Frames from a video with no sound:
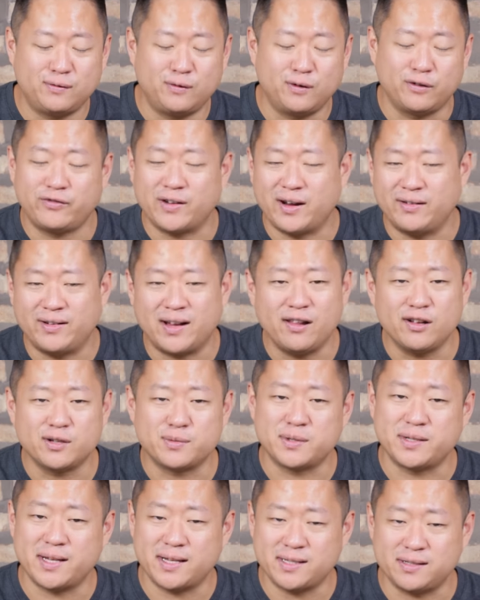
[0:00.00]
worth five dollars,
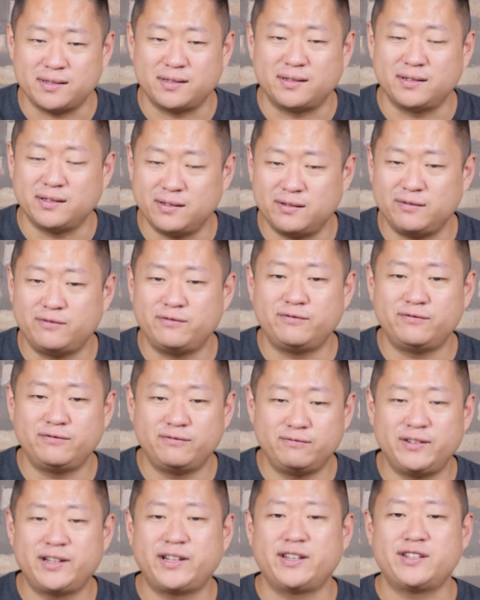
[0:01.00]
but that's a good
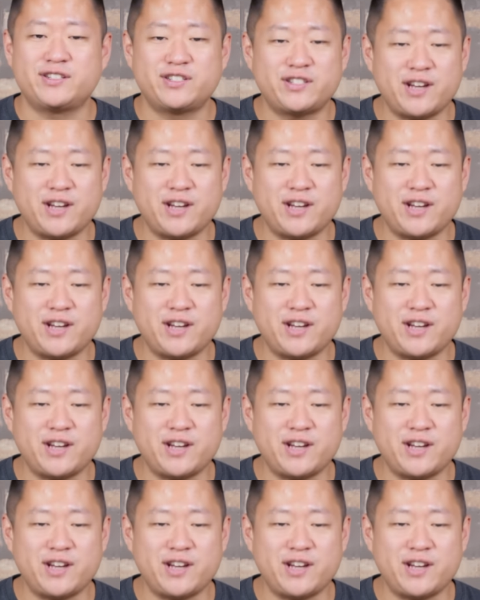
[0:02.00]
freaking